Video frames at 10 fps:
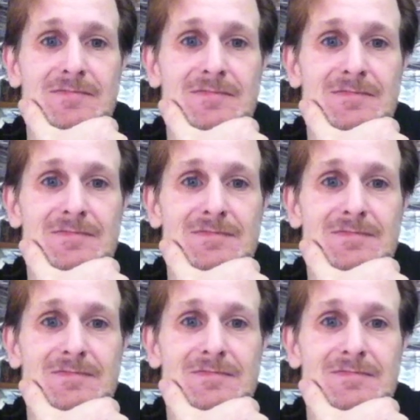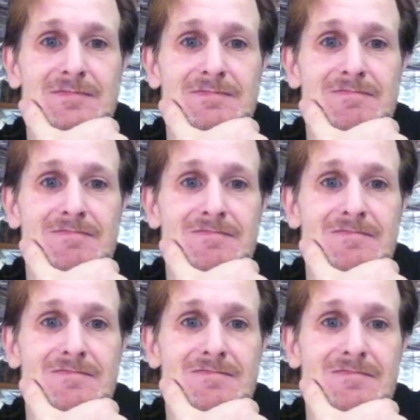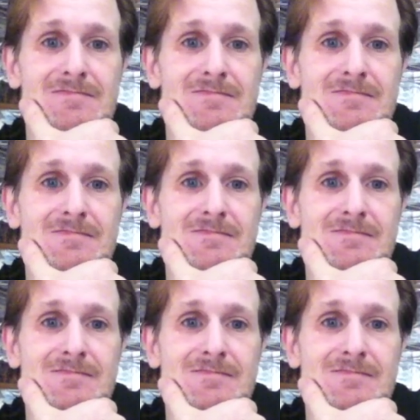Nobody speaks.